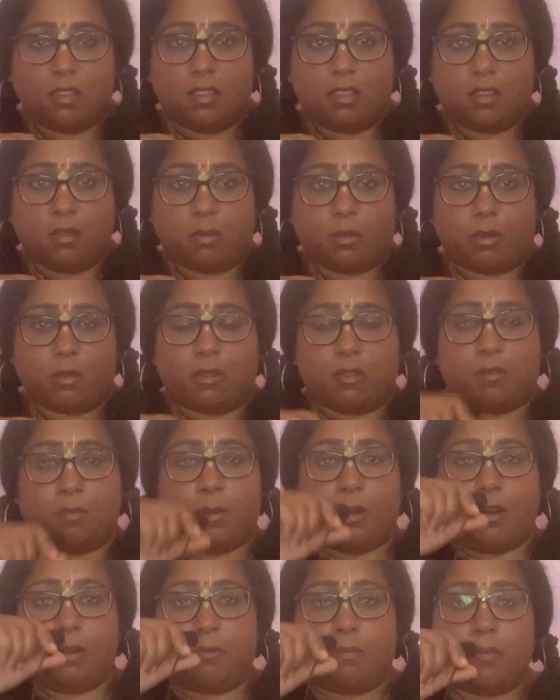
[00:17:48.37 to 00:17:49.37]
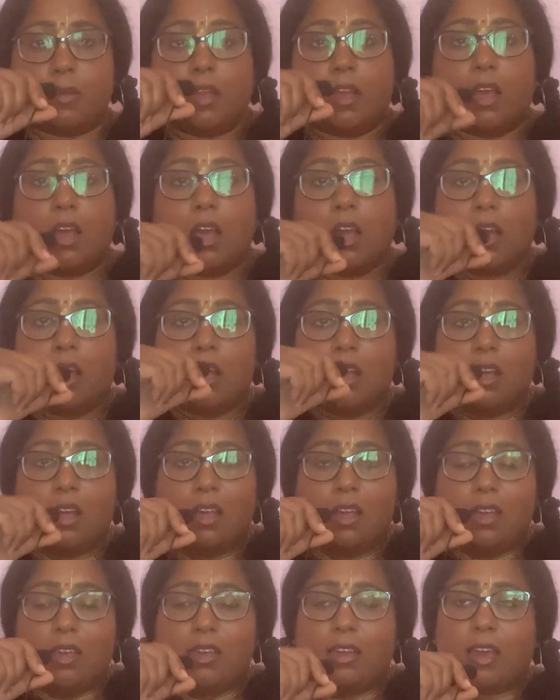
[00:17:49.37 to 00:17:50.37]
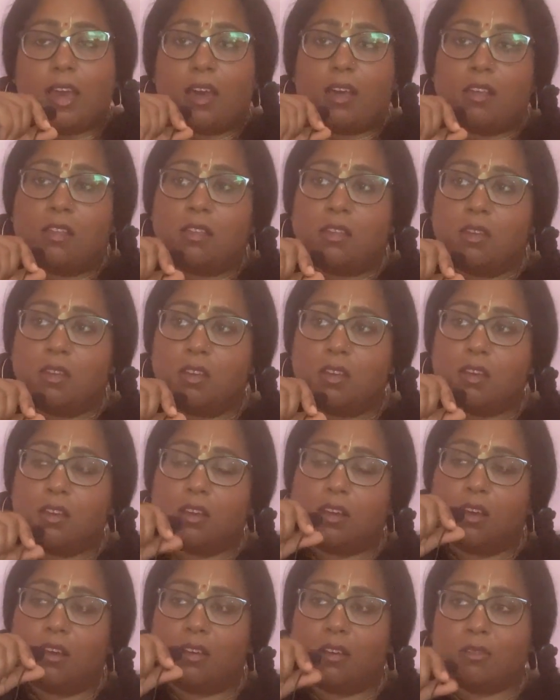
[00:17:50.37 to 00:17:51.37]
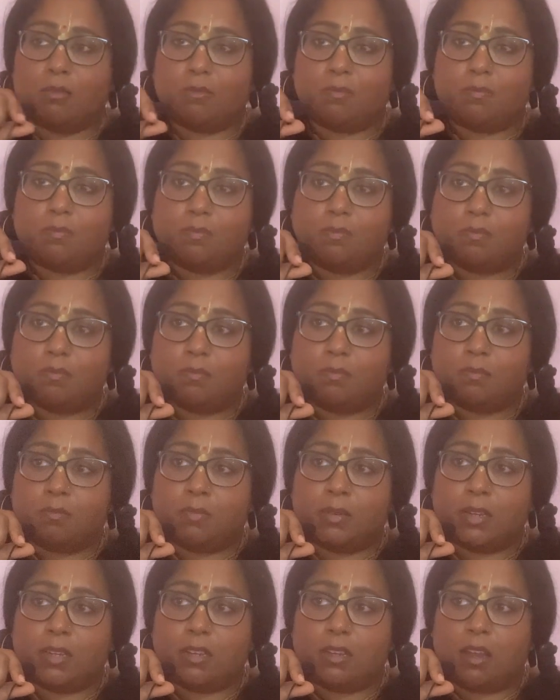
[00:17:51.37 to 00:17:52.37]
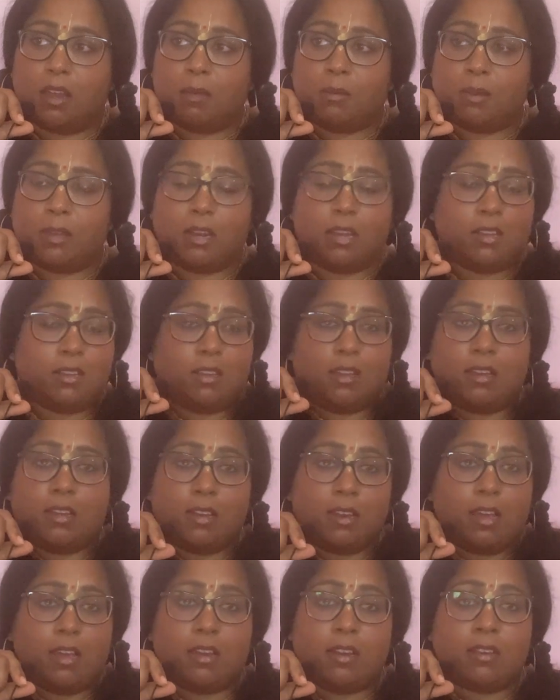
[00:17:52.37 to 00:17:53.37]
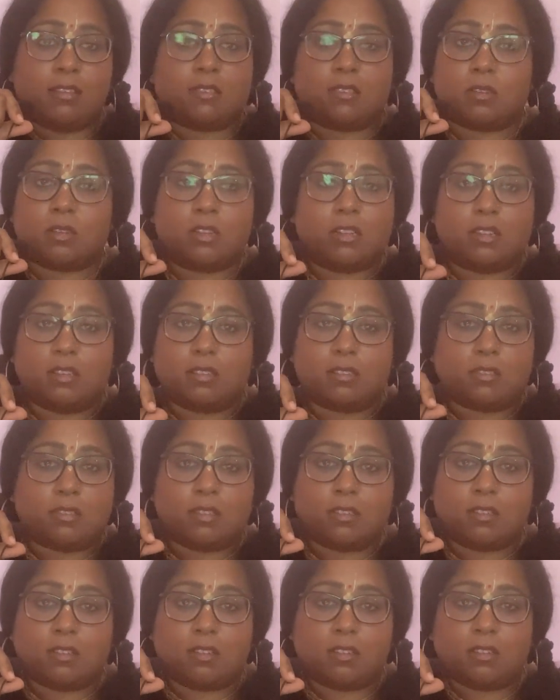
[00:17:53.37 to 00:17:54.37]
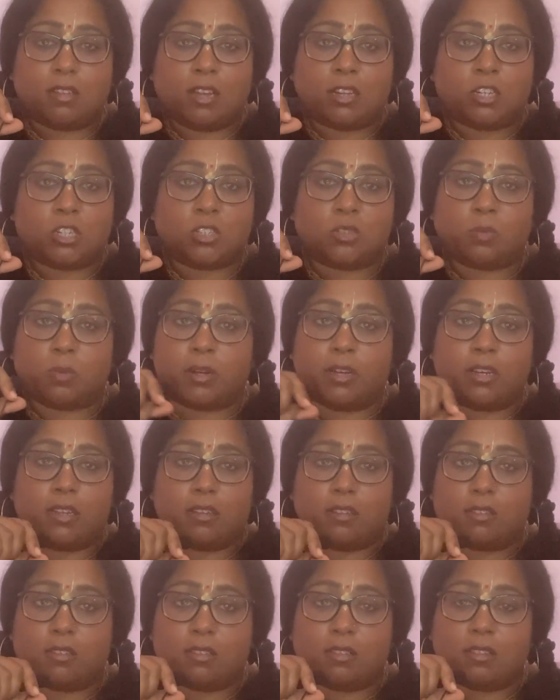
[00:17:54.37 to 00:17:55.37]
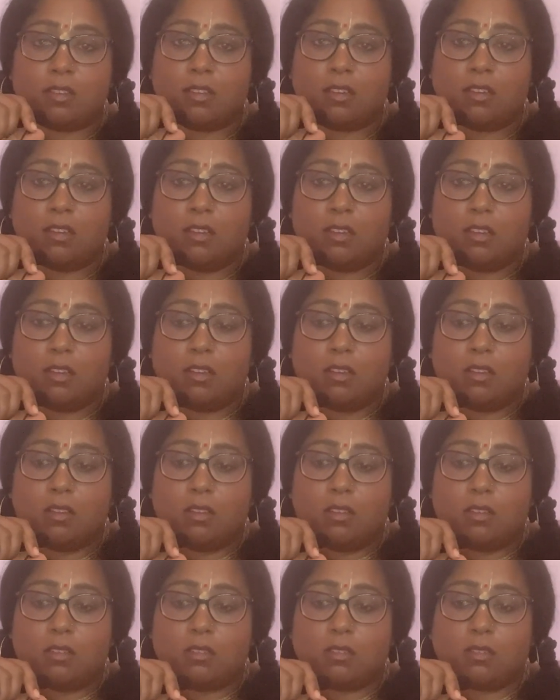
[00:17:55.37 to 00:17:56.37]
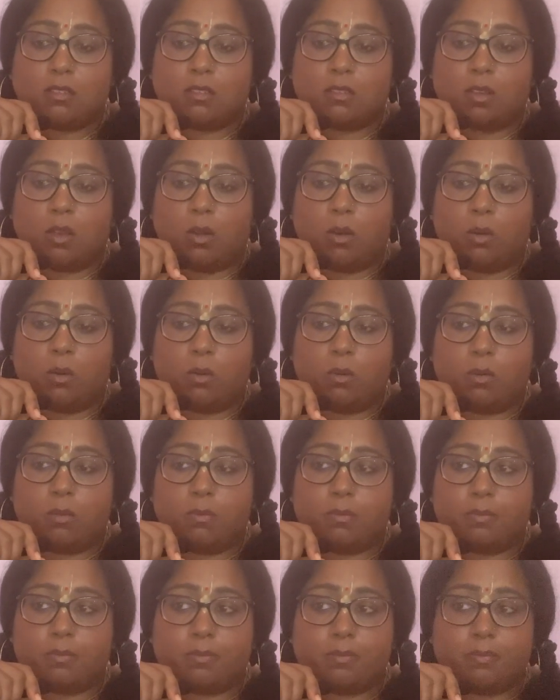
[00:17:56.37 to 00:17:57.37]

There we go. That's better. Yeah. Um, but I mean, it, it, it is what it is. This, that's just what it is. So,